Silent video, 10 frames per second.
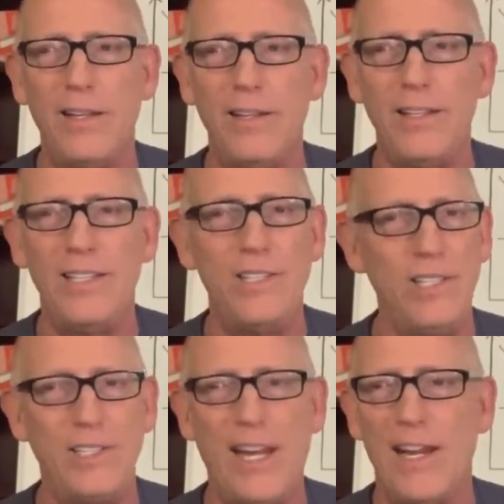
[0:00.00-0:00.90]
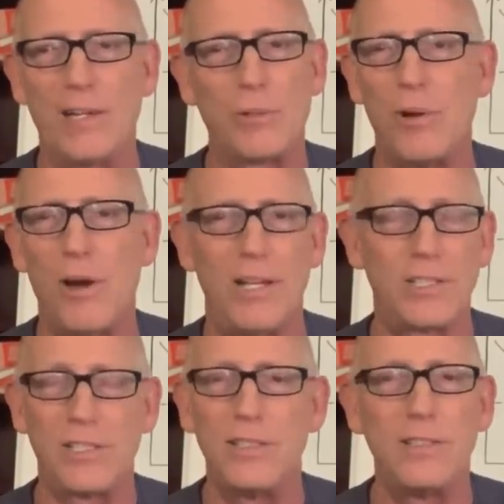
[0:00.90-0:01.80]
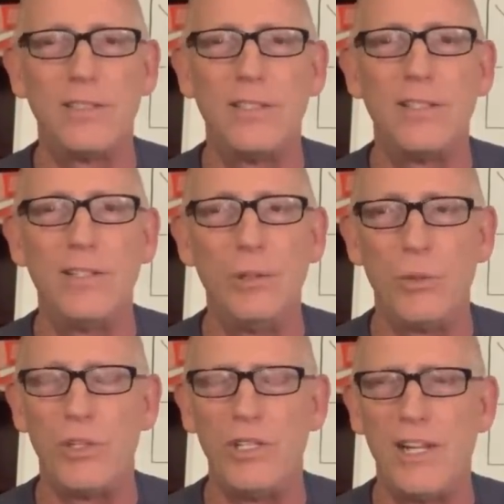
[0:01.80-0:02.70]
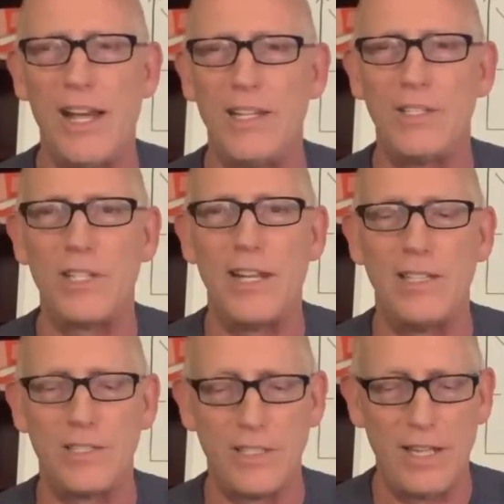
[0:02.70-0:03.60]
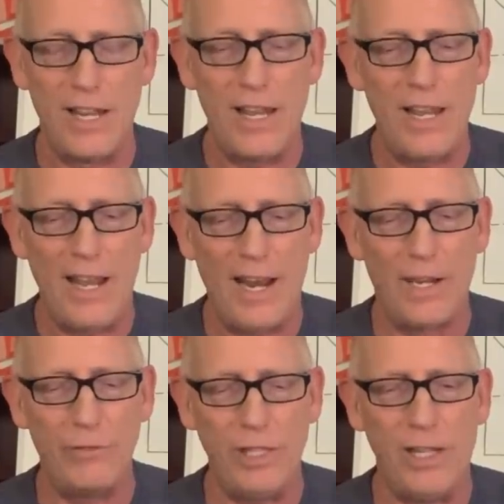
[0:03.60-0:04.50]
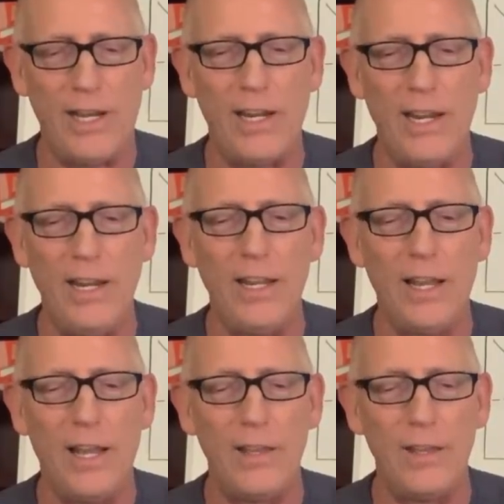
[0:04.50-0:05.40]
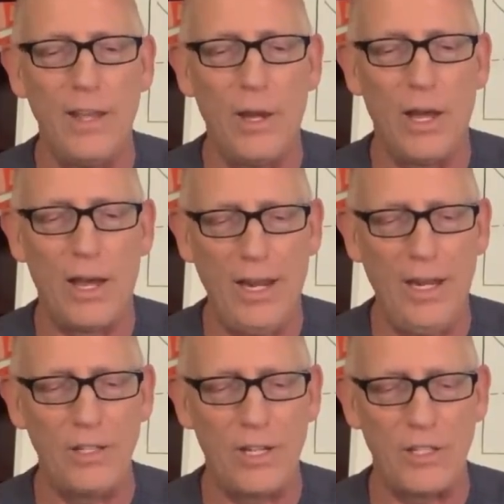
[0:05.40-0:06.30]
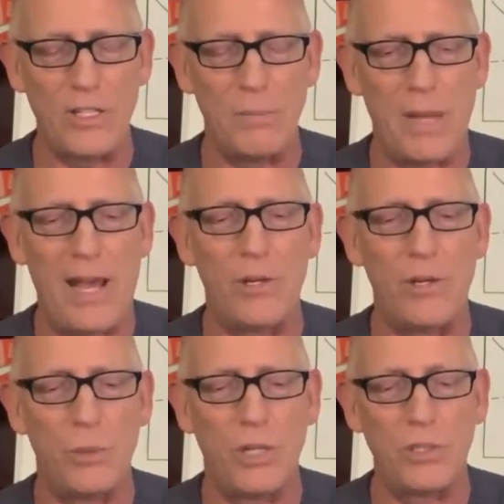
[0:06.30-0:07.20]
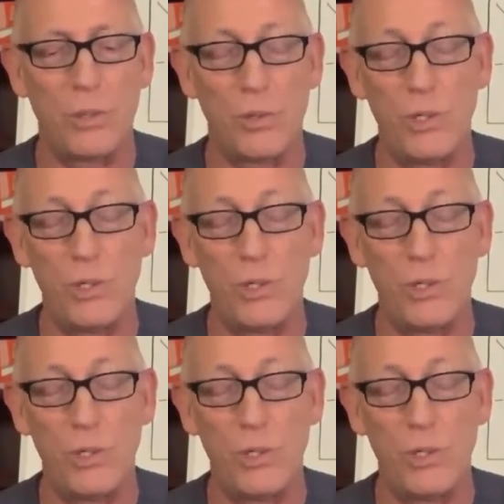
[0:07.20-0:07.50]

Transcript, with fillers: that you just can't cross with the United States. And I feel like uh, it doesn't matter to us, or